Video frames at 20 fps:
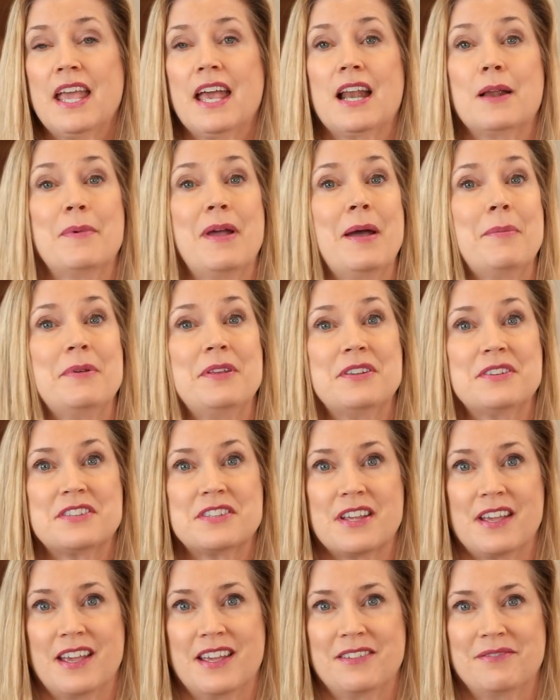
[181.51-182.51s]
And I'm happy to
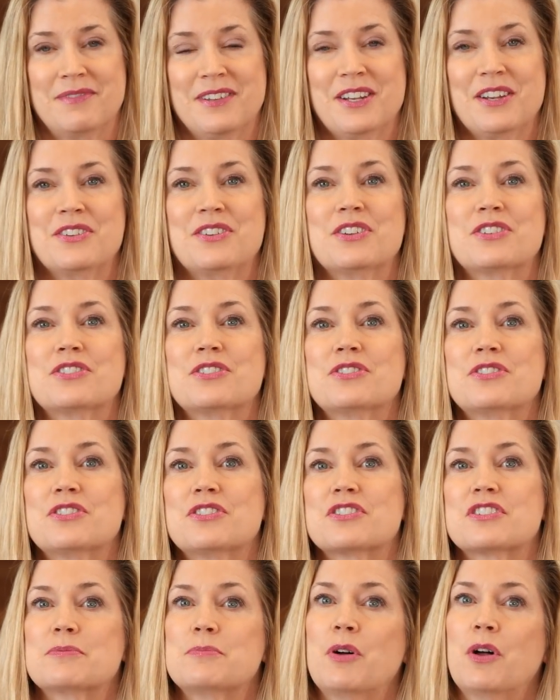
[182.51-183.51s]
say, in addition to
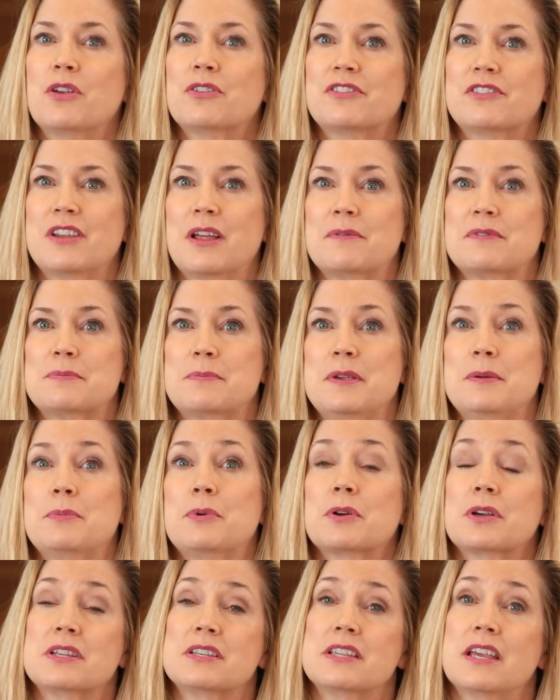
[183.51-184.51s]
the small steps
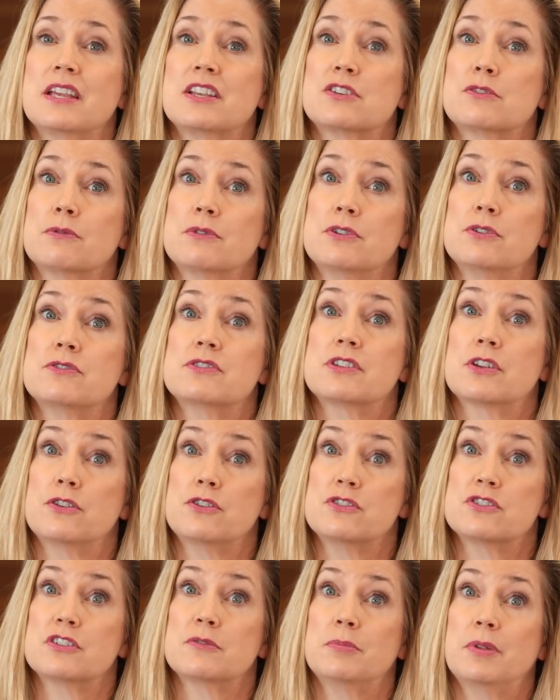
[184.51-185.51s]
people can take to reduce their
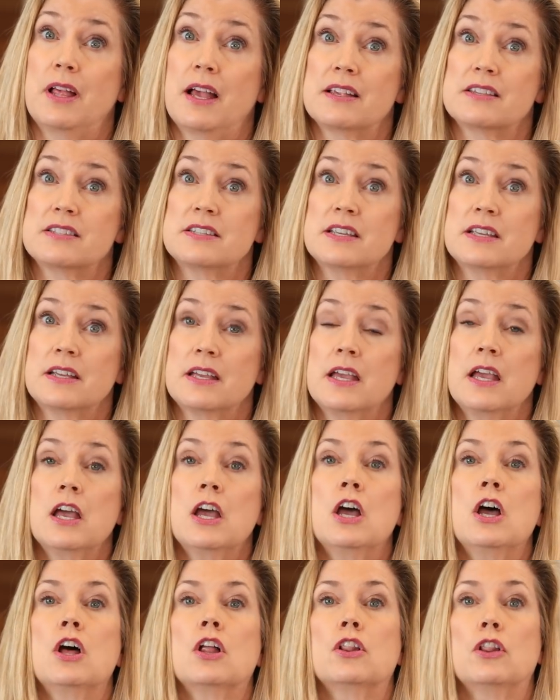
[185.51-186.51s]
use of plastic,
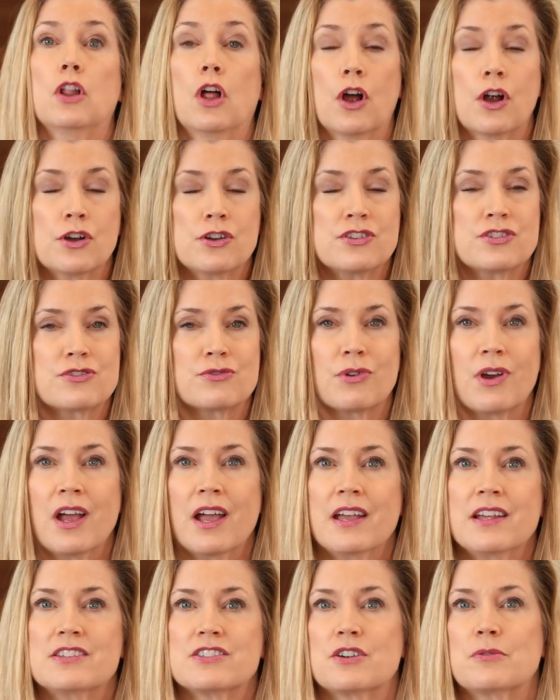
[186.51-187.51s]
large
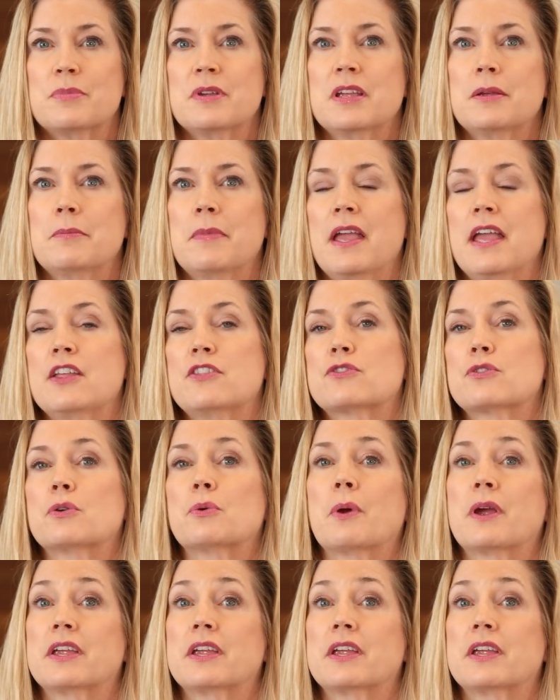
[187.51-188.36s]
strides are being made through